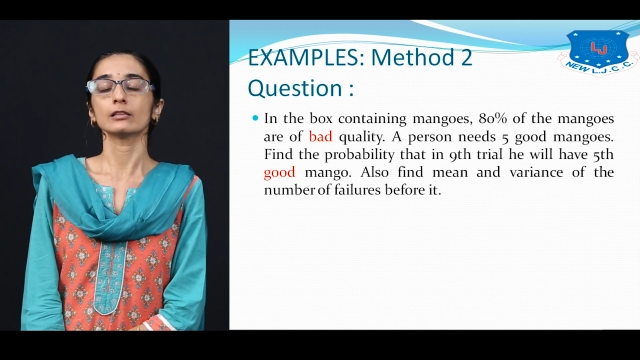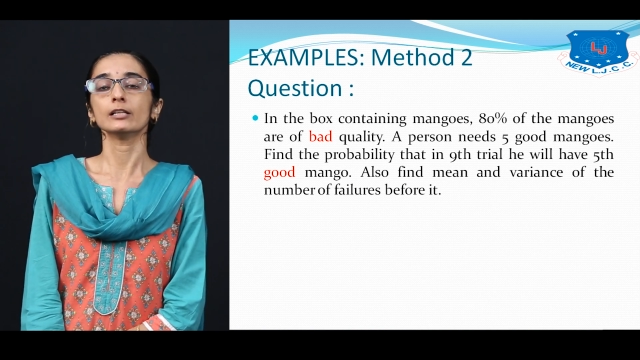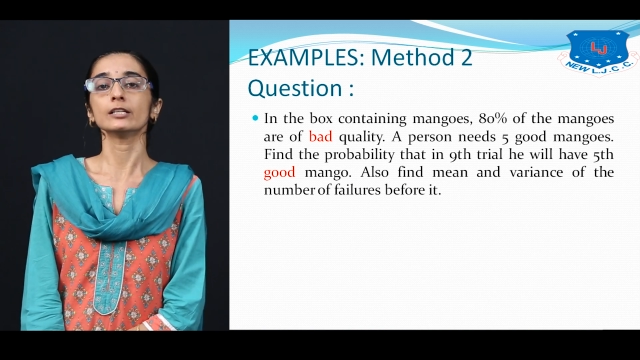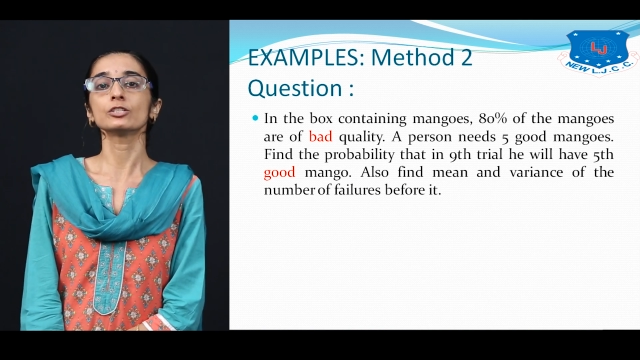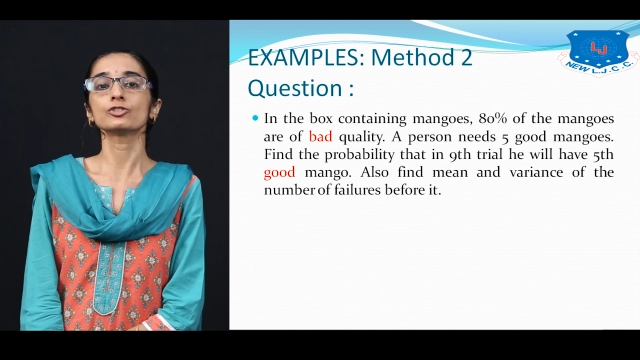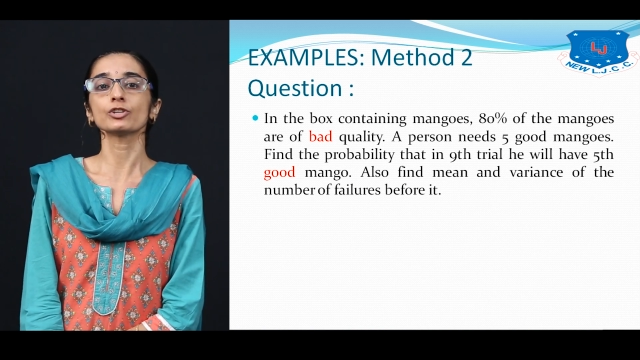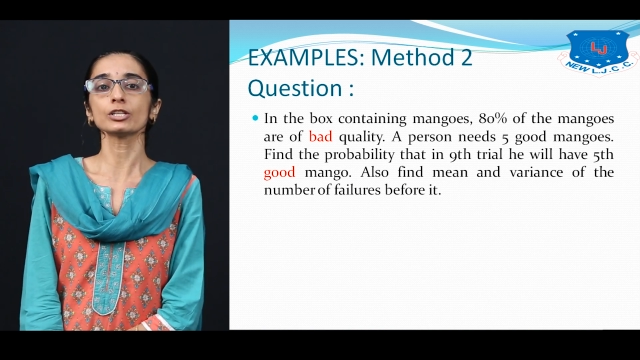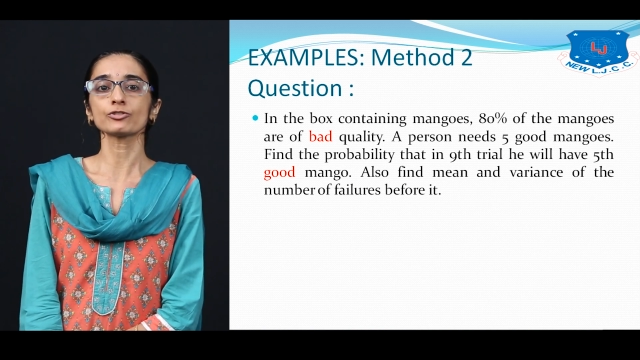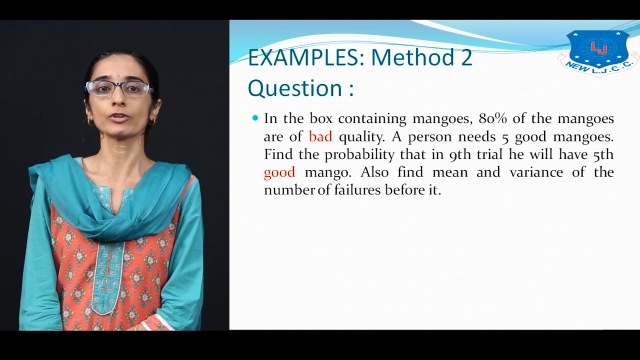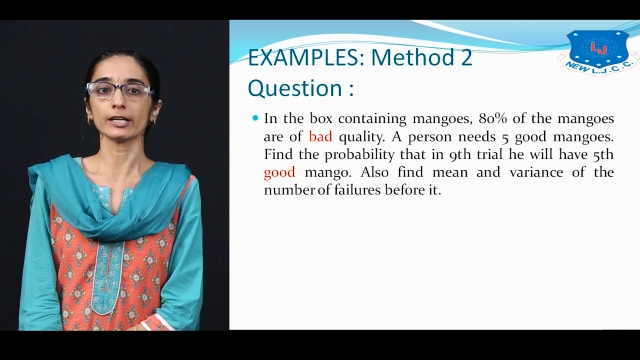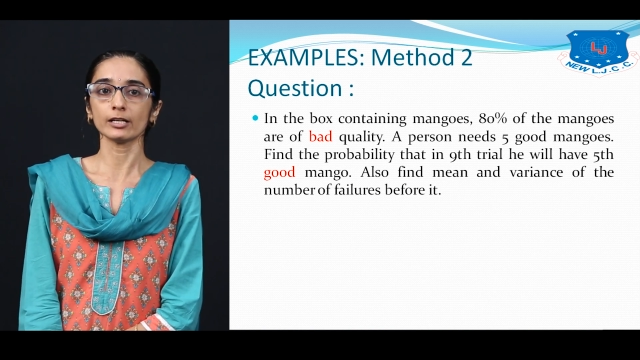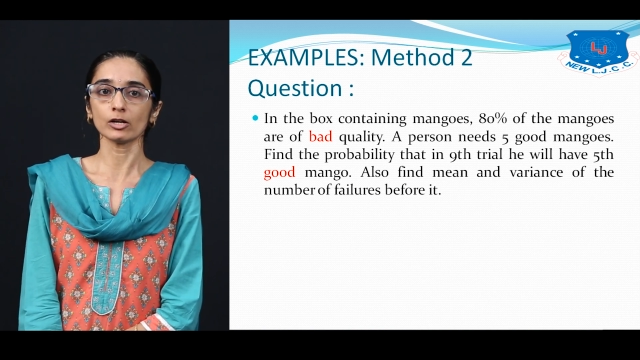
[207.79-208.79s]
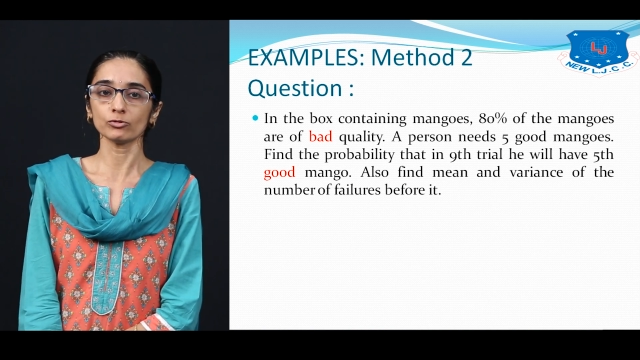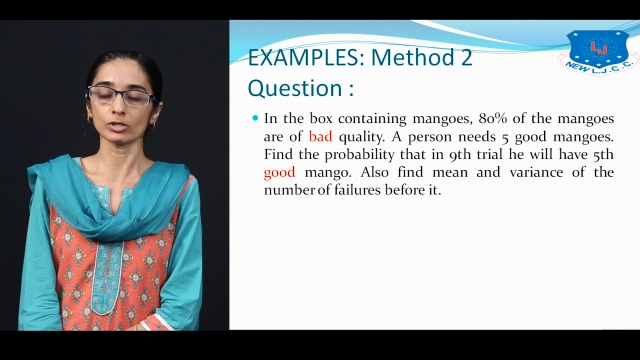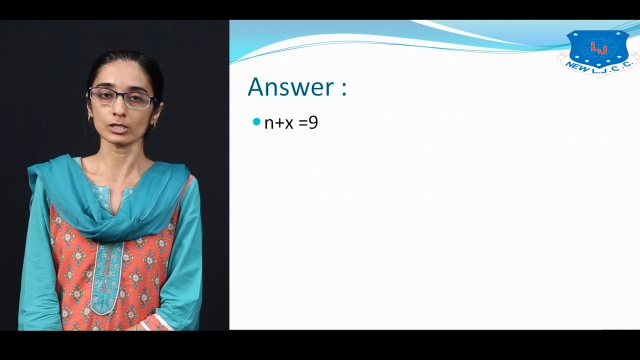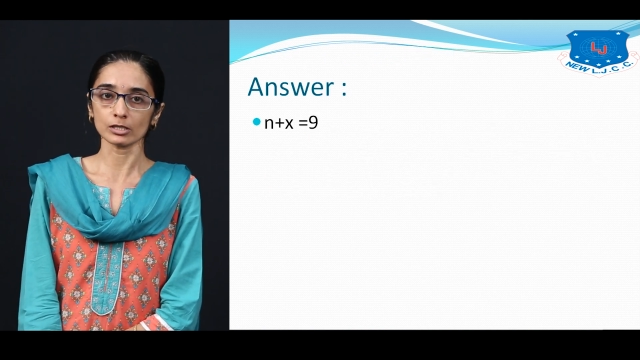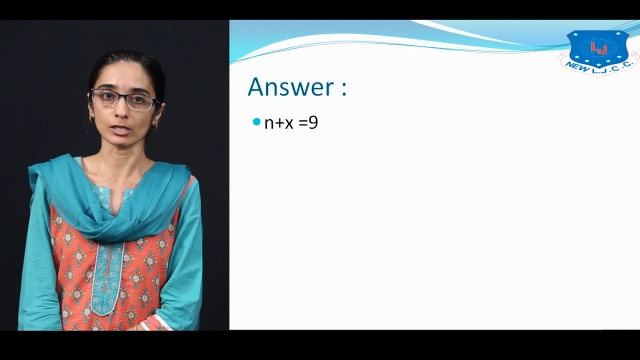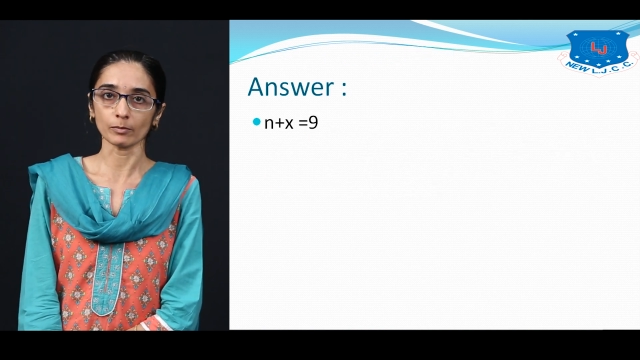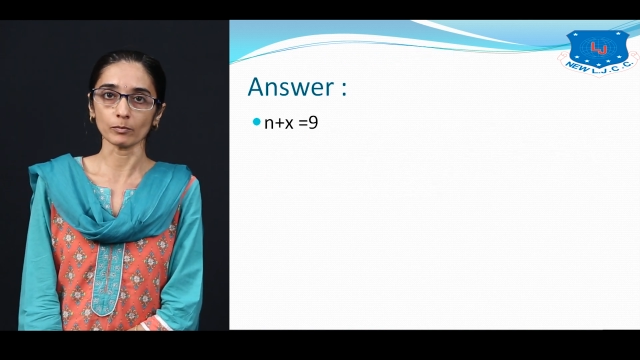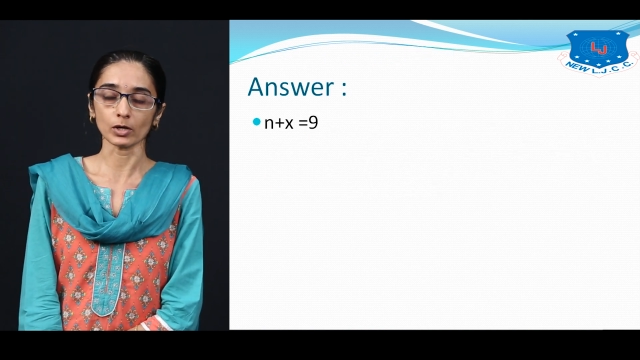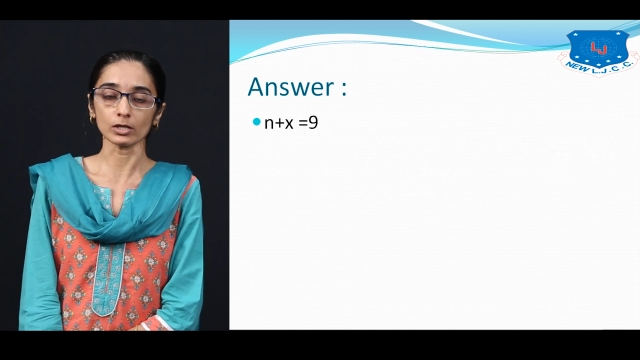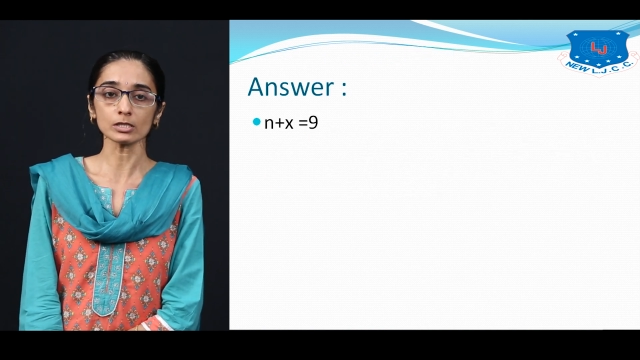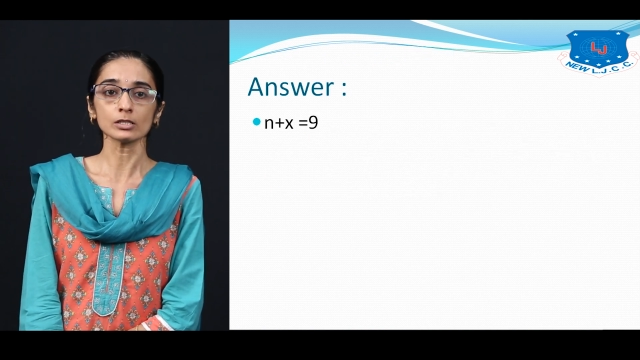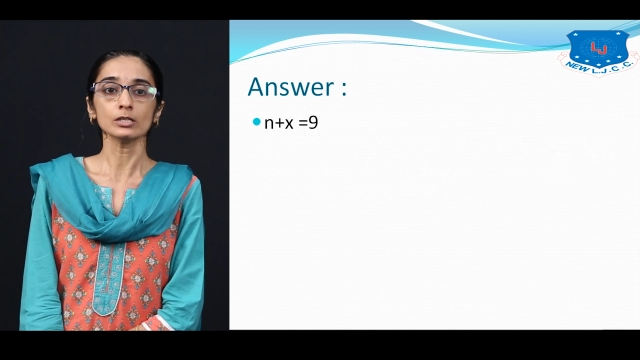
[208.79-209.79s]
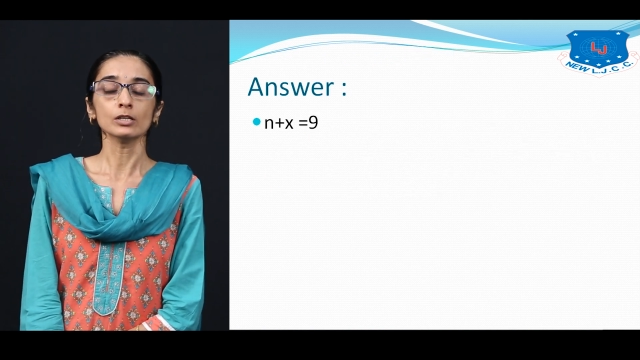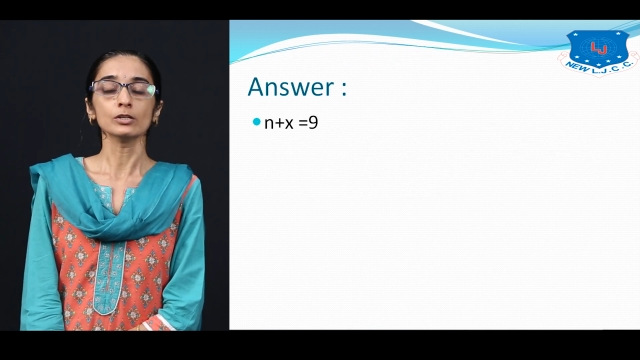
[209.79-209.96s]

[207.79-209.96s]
Let's just write down these numbers.